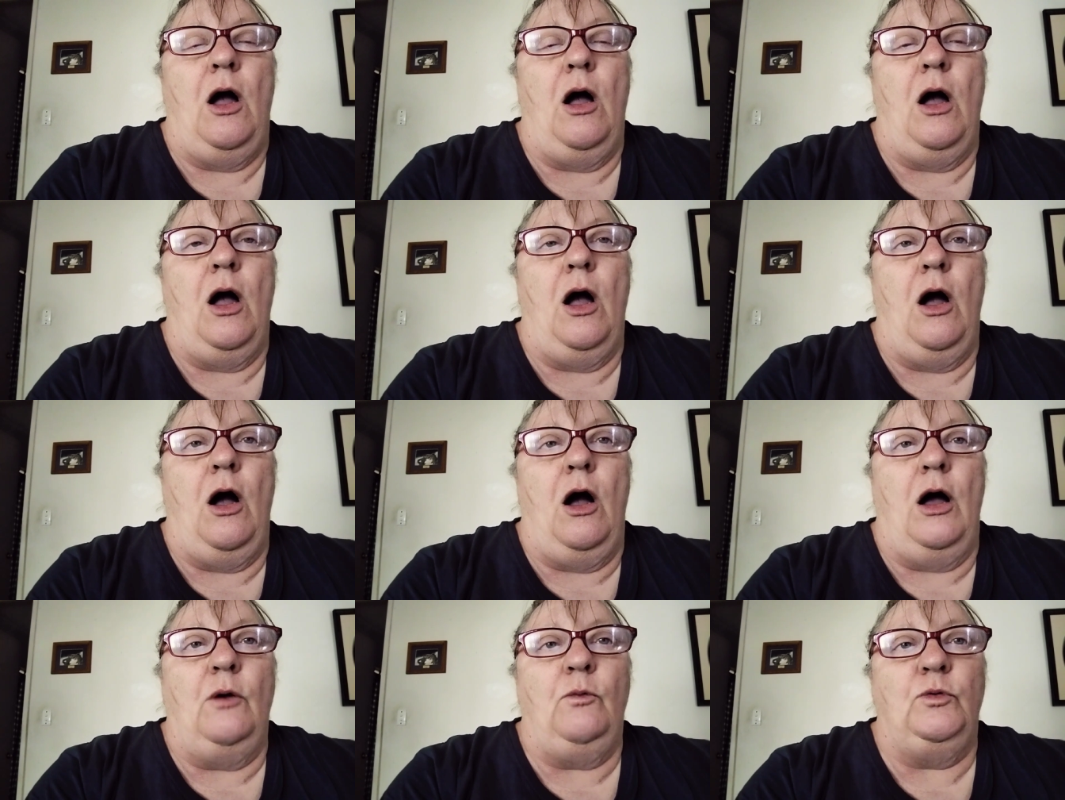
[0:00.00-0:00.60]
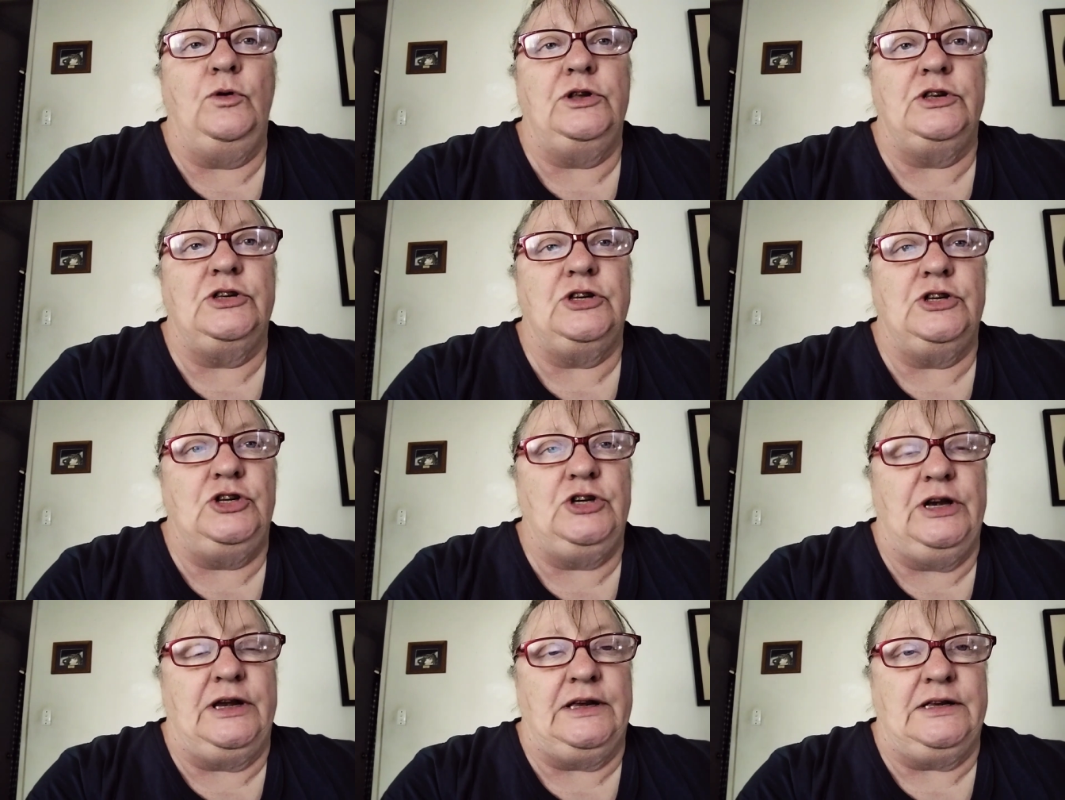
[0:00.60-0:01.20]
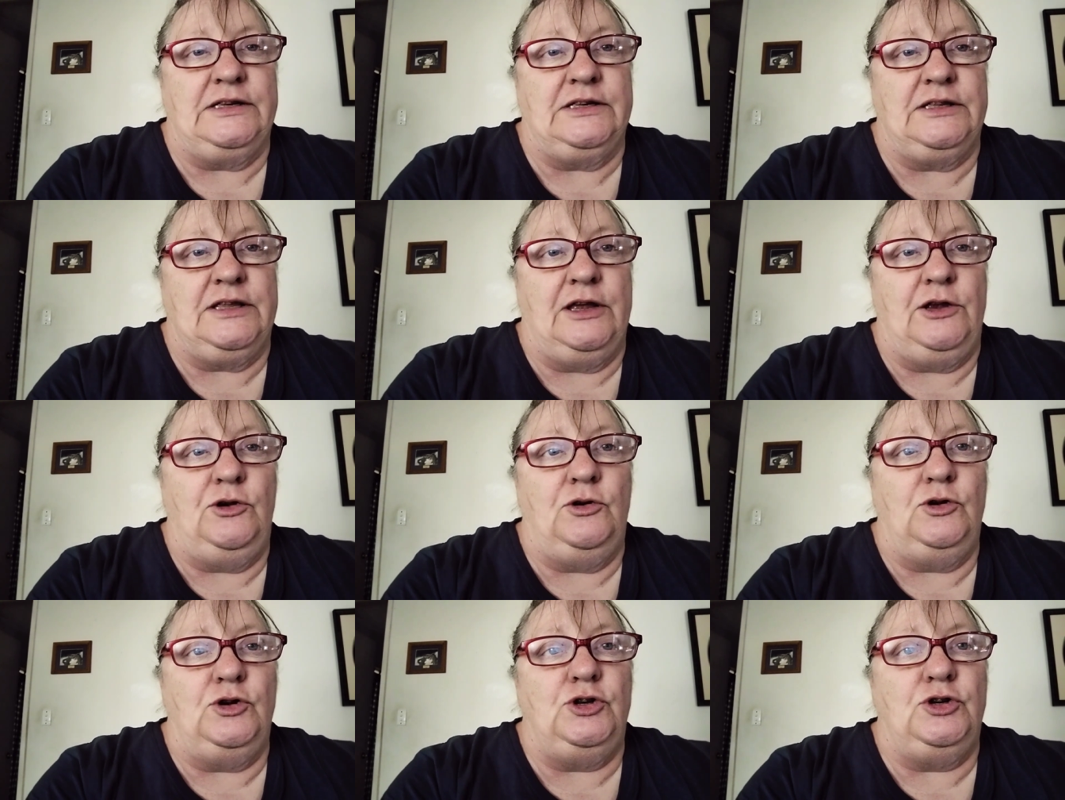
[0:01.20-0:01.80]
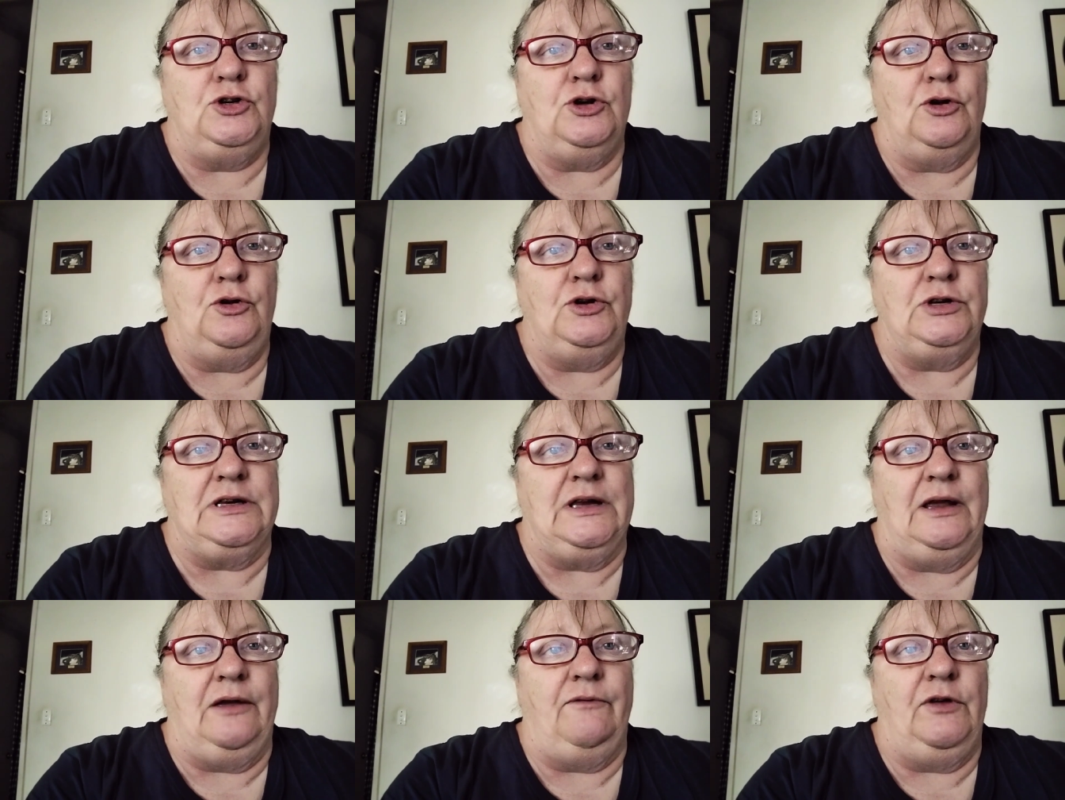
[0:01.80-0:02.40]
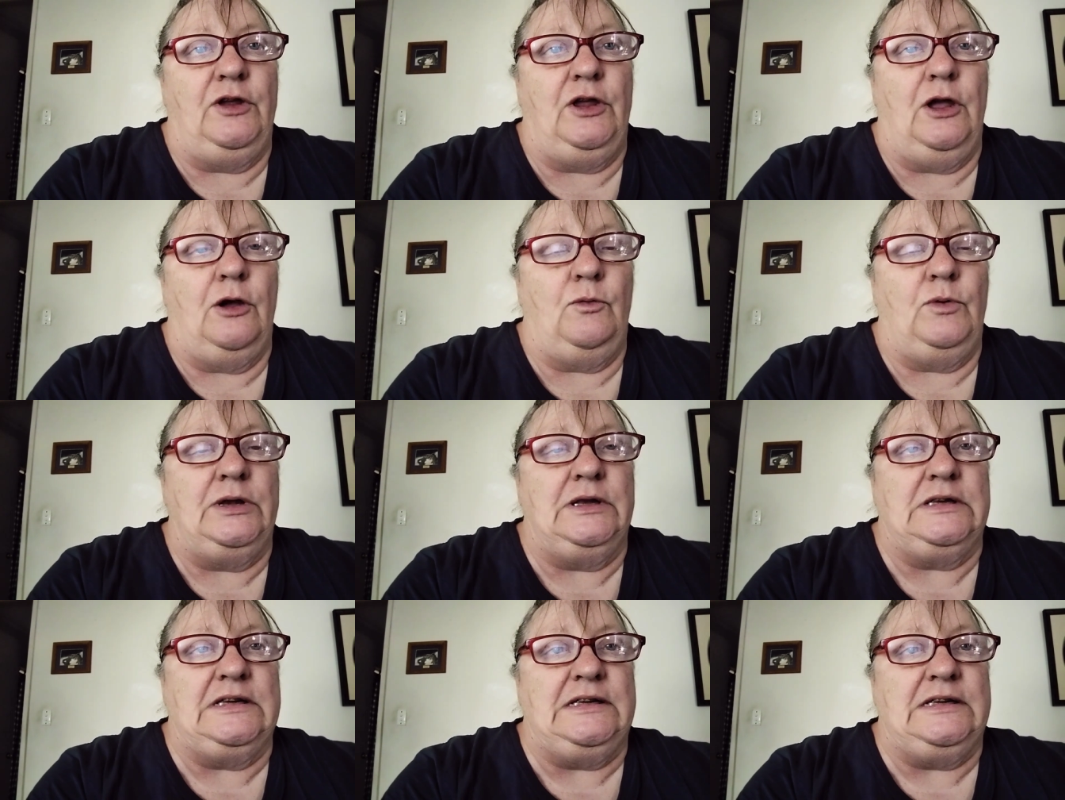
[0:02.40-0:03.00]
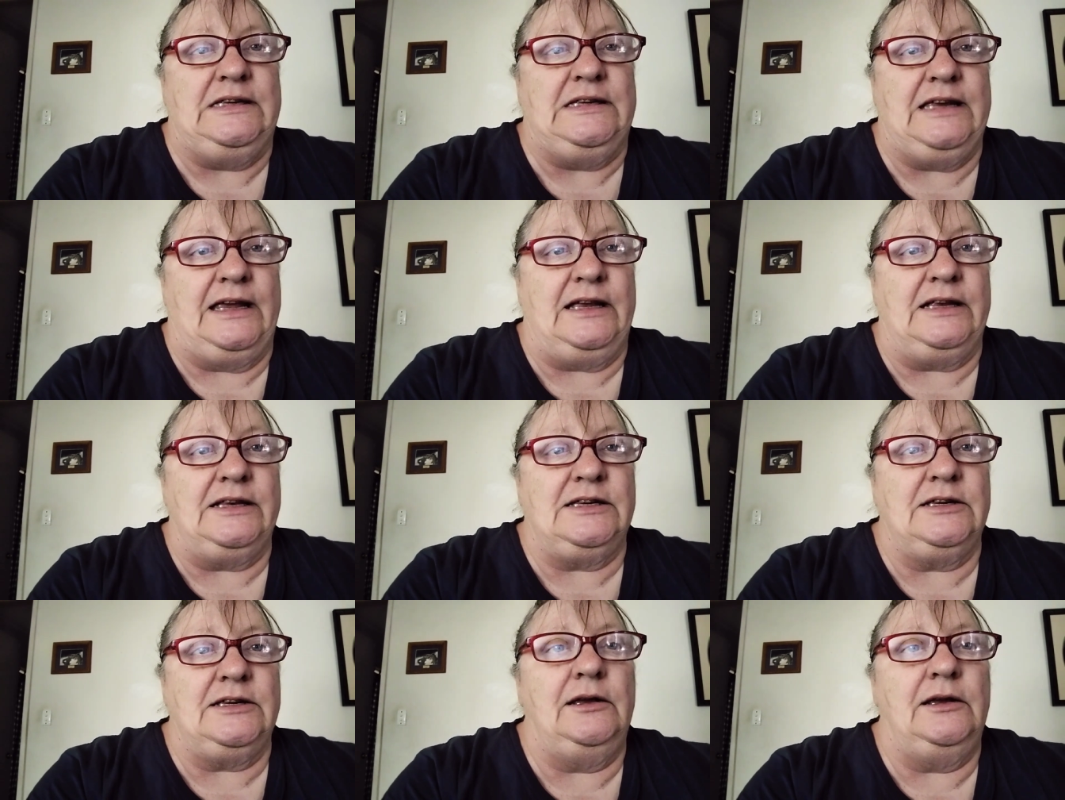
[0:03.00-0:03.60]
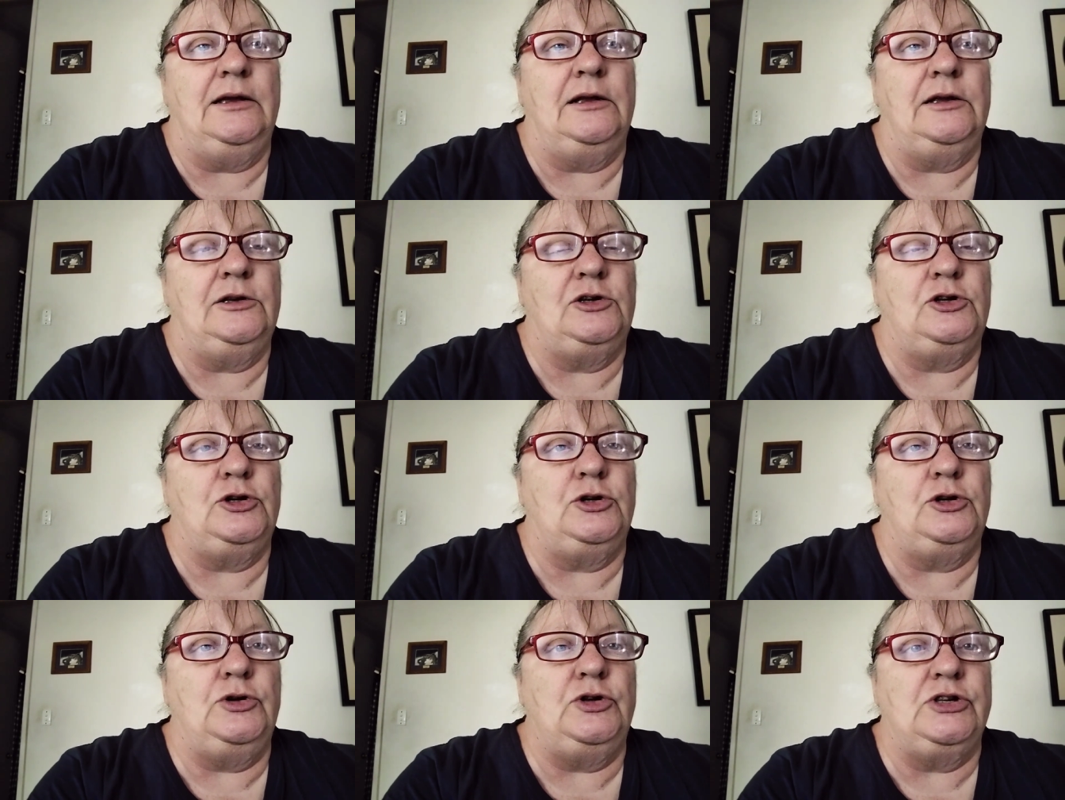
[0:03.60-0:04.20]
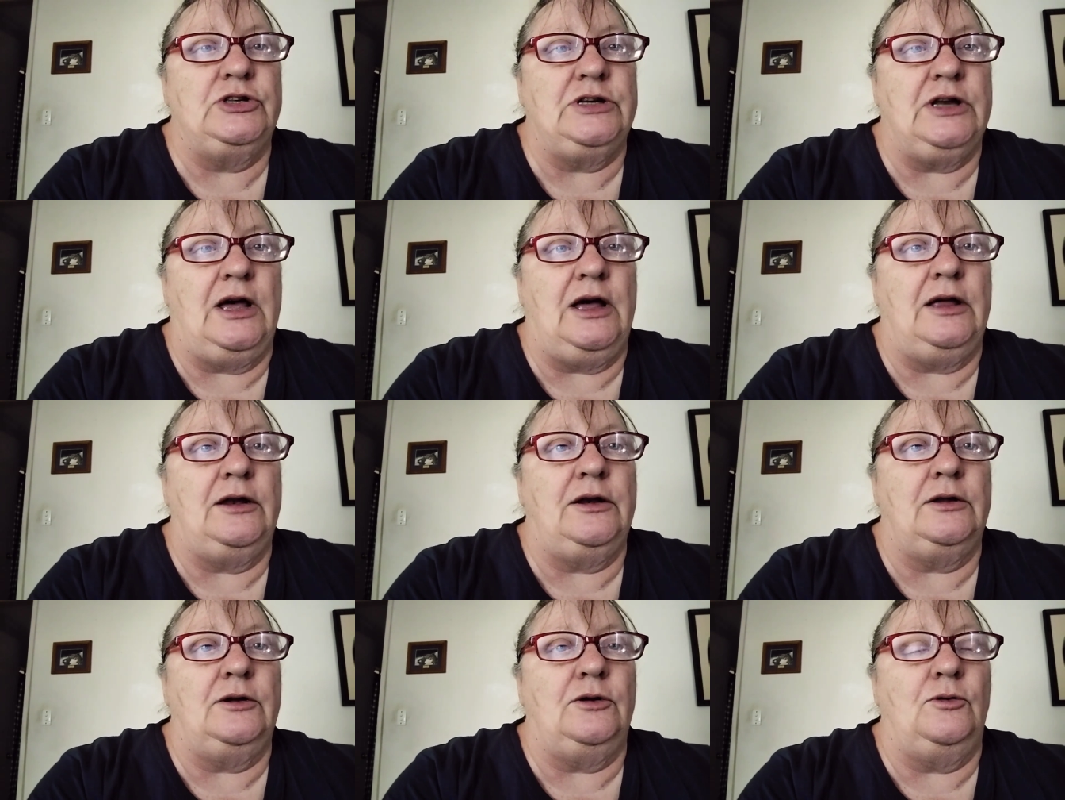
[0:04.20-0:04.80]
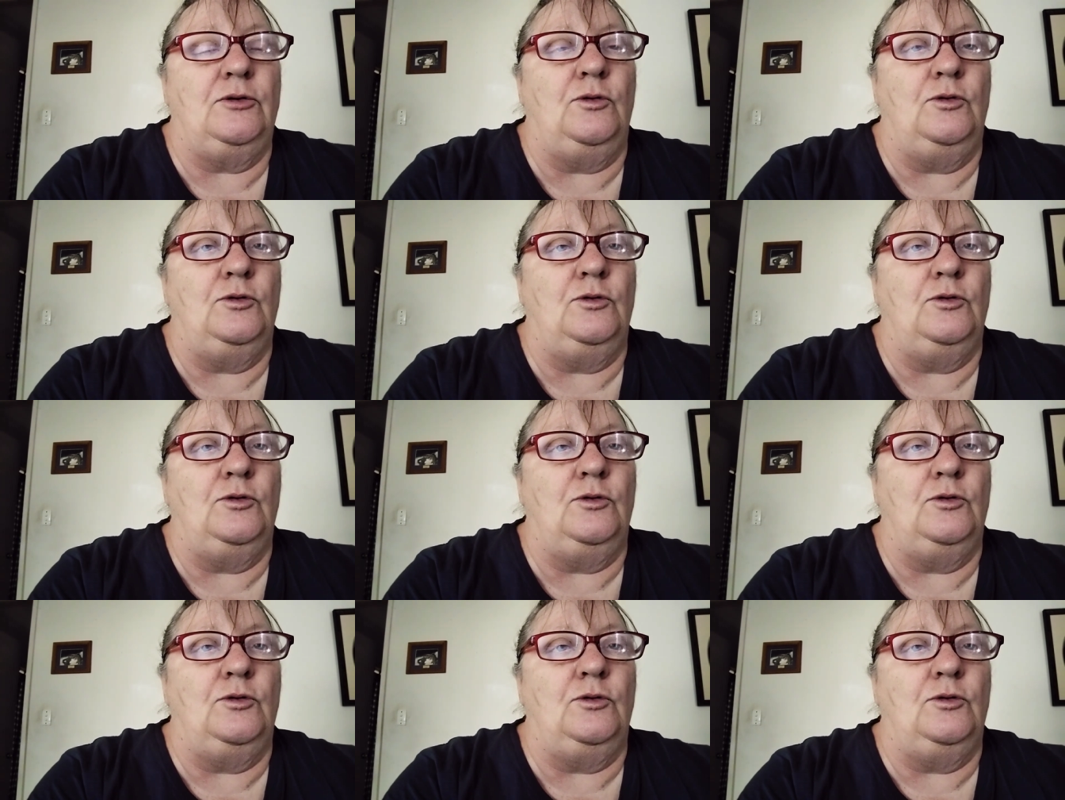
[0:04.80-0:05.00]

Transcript: I would suggest that you don't ever go into debt to start or